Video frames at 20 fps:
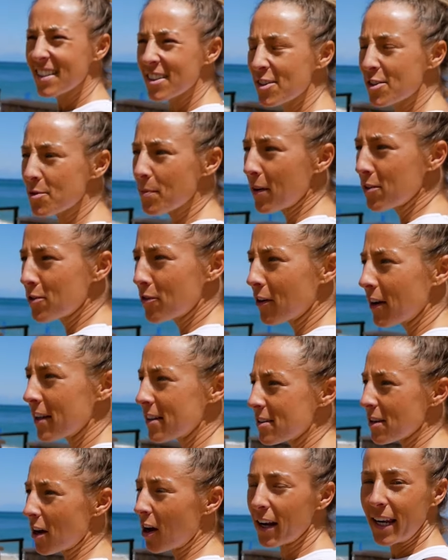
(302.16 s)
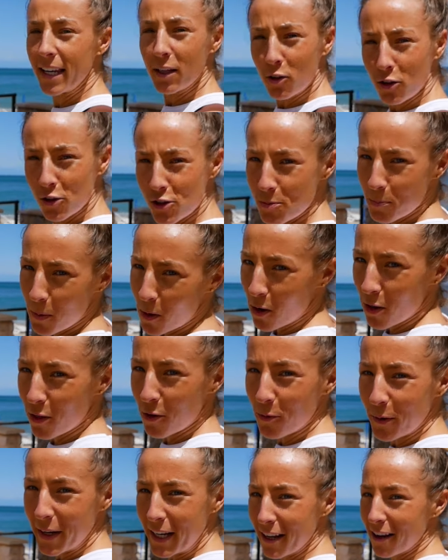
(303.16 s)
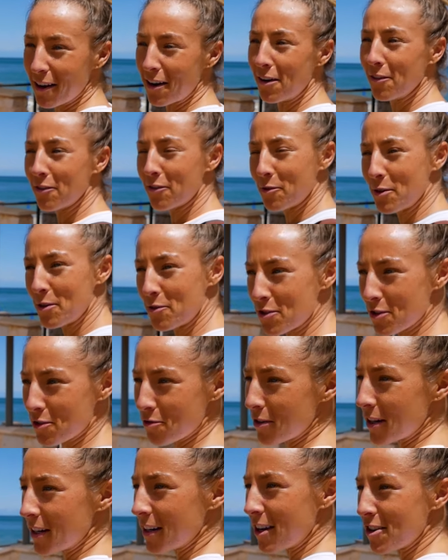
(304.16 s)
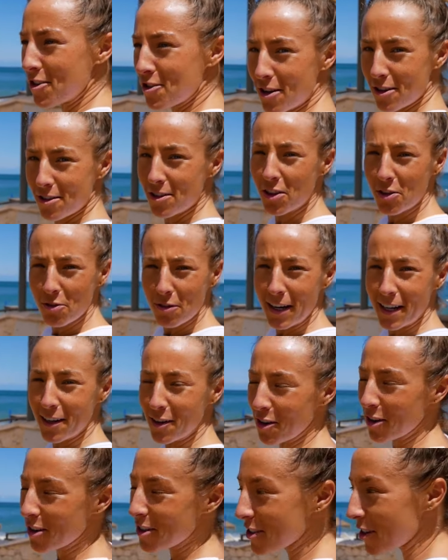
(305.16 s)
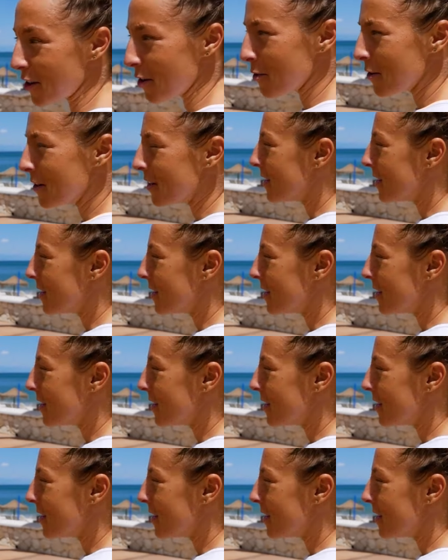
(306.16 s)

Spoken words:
Just about to find our little spot that we love. We've just realised shuts at 3 o'clock, so